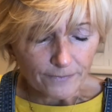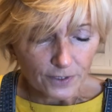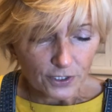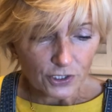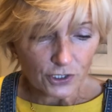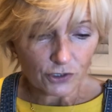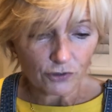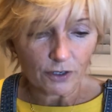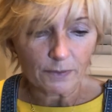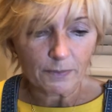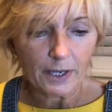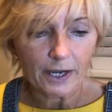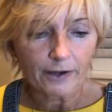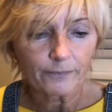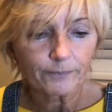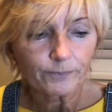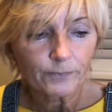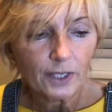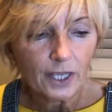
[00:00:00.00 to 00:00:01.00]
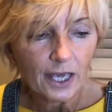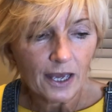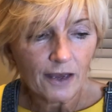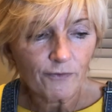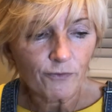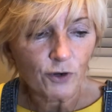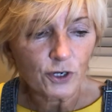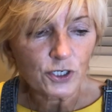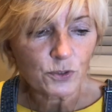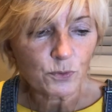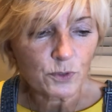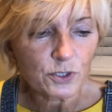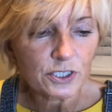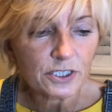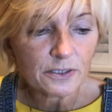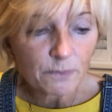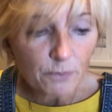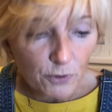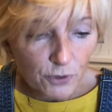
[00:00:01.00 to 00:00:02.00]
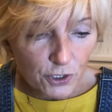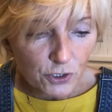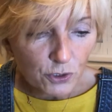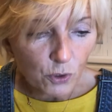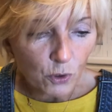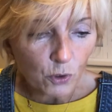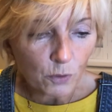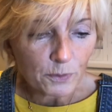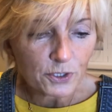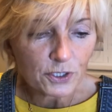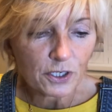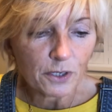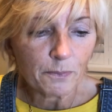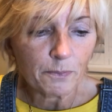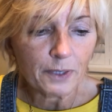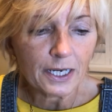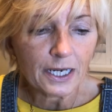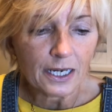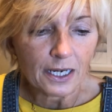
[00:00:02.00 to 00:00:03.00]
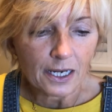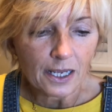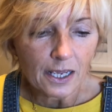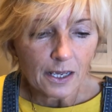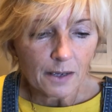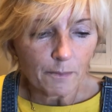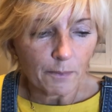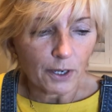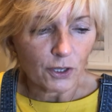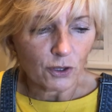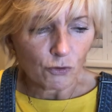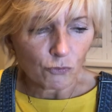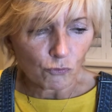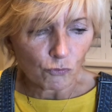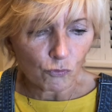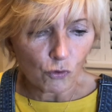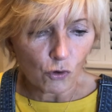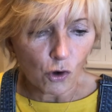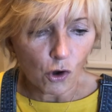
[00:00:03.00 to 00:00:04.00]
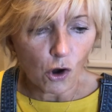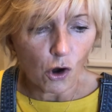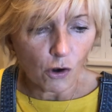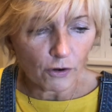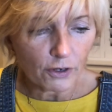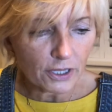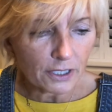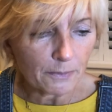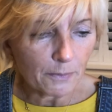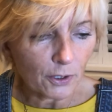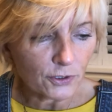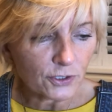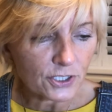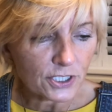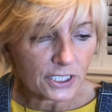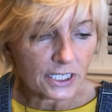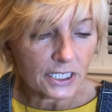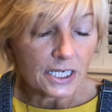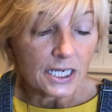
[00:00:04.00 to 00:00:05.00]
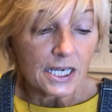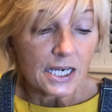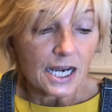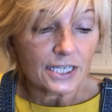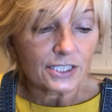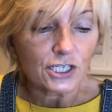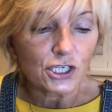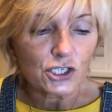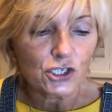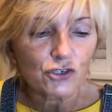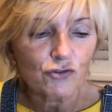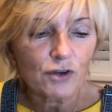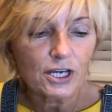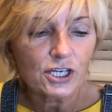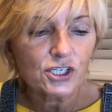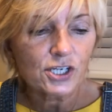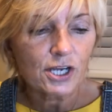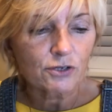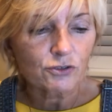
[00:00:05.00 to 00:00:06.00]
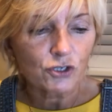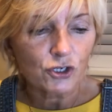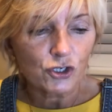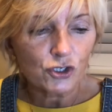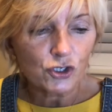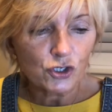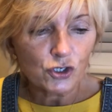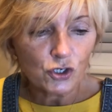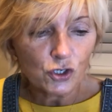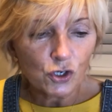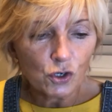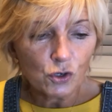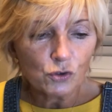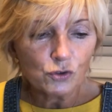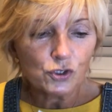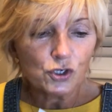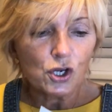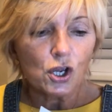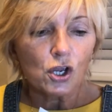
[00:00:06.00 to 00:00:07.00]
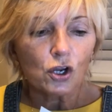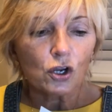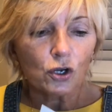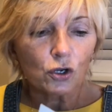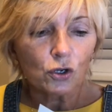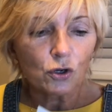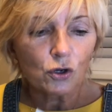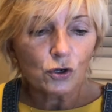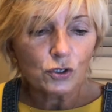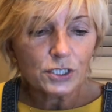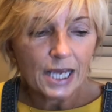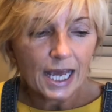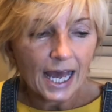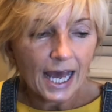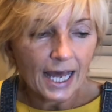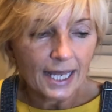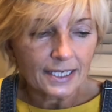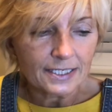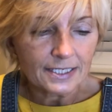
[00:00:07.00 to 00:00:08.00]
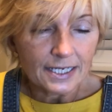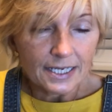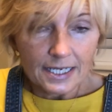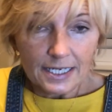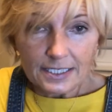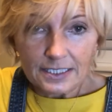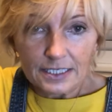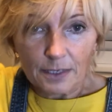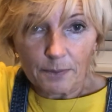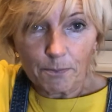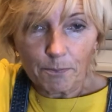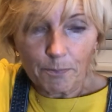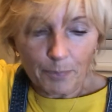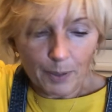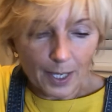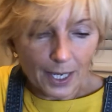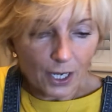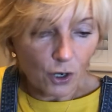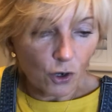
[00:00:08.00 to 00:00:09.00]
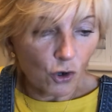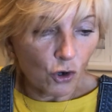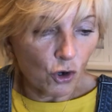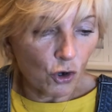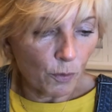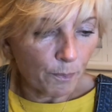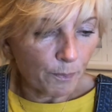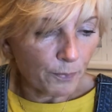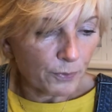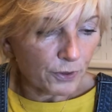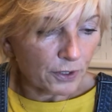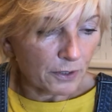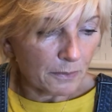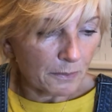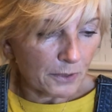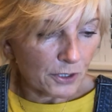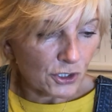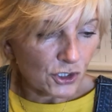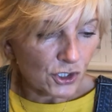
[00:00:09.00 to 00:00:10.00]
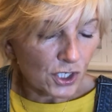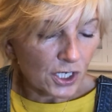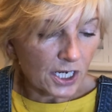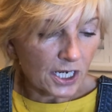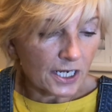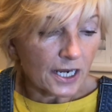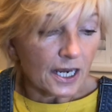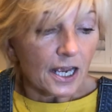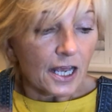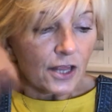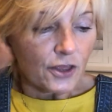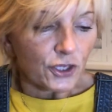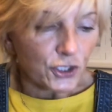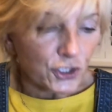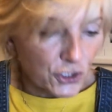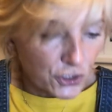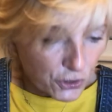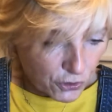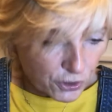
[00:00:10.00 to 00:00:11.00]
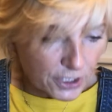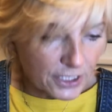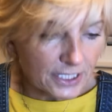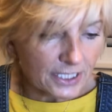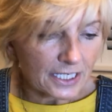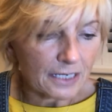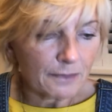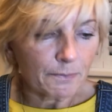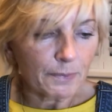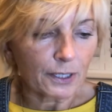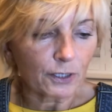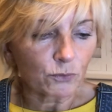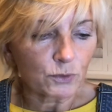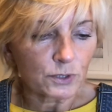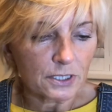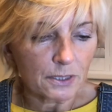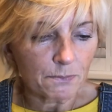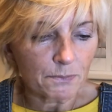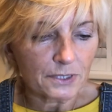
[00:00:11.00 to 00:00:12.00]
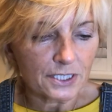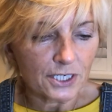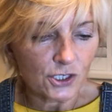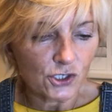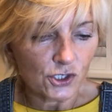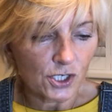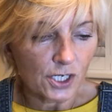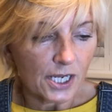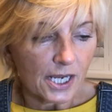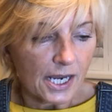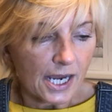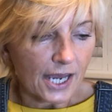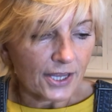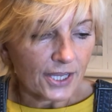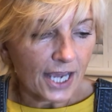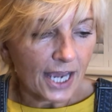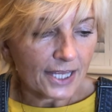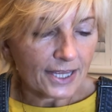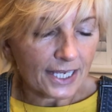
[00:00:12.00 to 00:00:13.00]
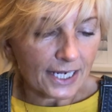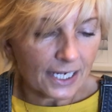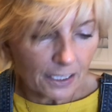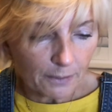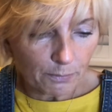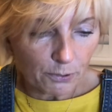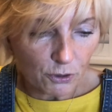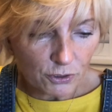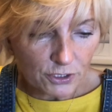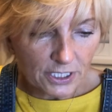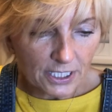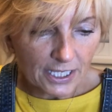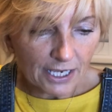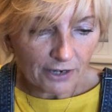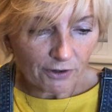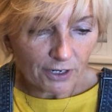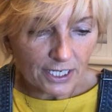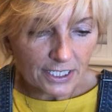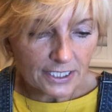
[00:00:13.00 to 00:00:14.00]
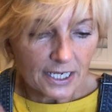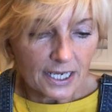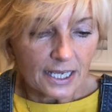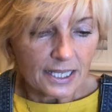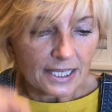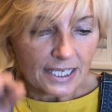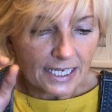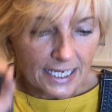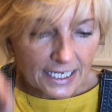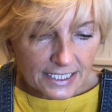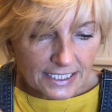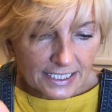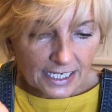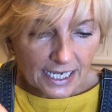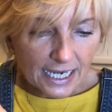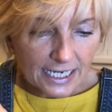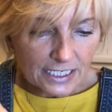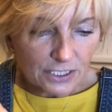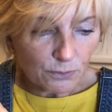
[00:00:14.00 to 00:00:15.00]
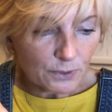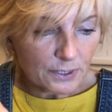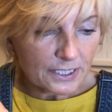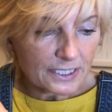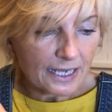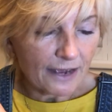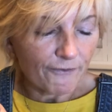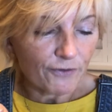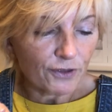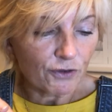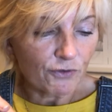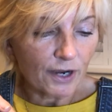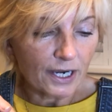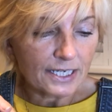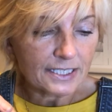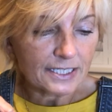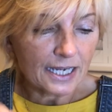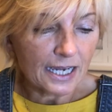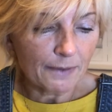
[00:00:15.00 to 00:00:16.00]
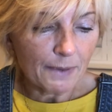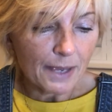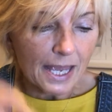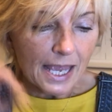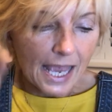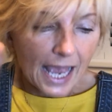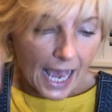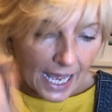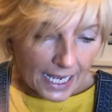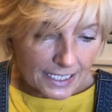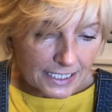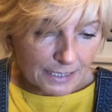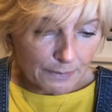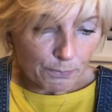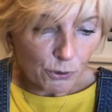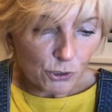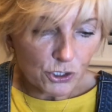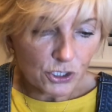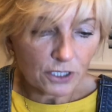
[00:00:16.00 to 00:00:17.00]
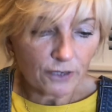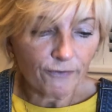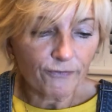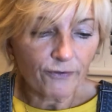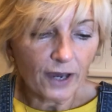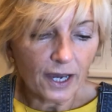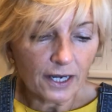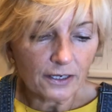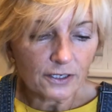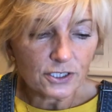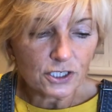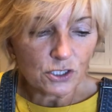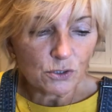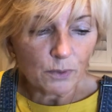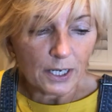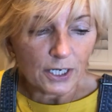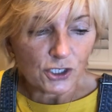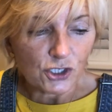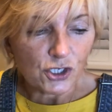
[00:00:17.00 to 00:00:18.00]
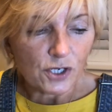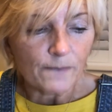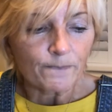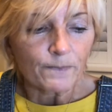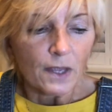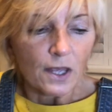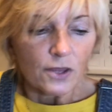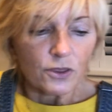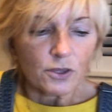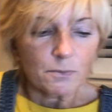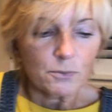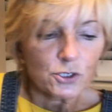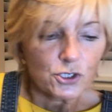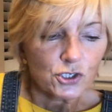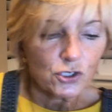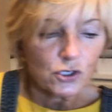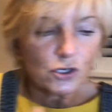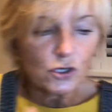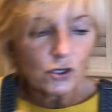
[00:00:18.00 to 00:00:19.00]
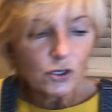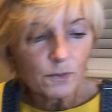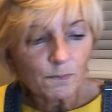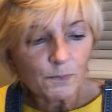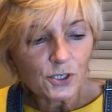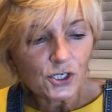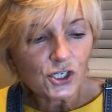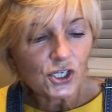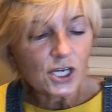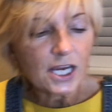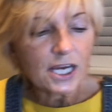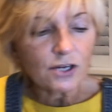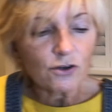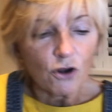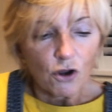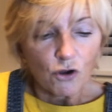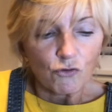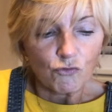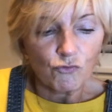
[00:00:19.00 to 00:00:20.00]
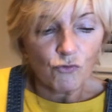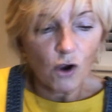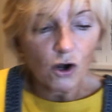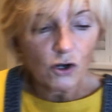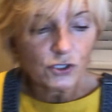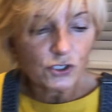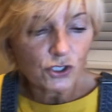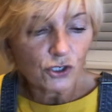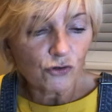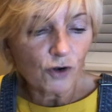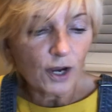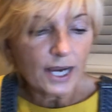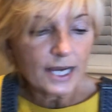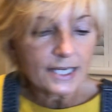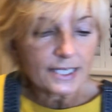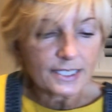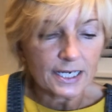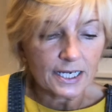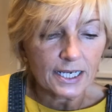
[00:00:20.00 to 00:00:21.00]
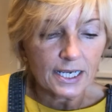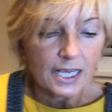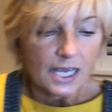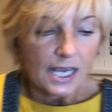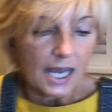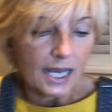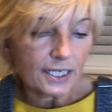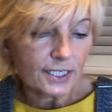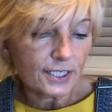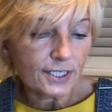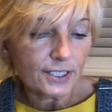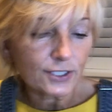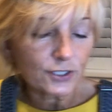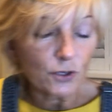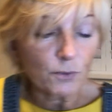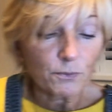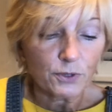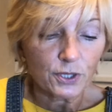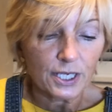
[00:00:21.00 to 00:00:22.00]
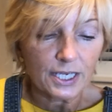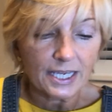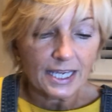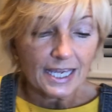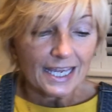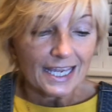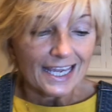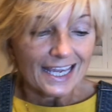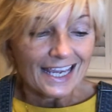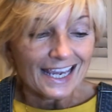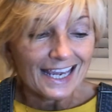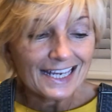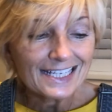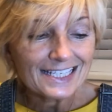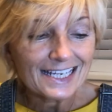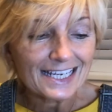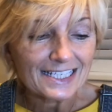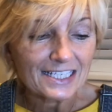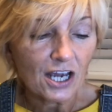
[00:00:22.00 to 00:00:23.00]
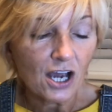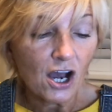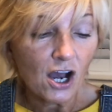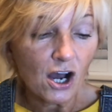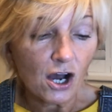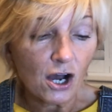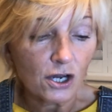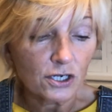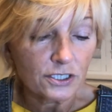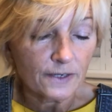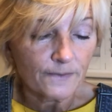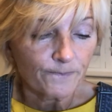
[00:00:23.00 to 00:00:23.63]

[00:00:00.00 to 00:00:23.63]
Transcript: screamed Karen. Her voice was smothered almost completely by the roar of the monster as it stretched out a huge clawed hand to pick up the machine. The studded seatbelt was in position and they had the little plugs in their ears. The indicator was set for the right time. Andy pushed the final switch. The machine rocked crazily as something hit it hard.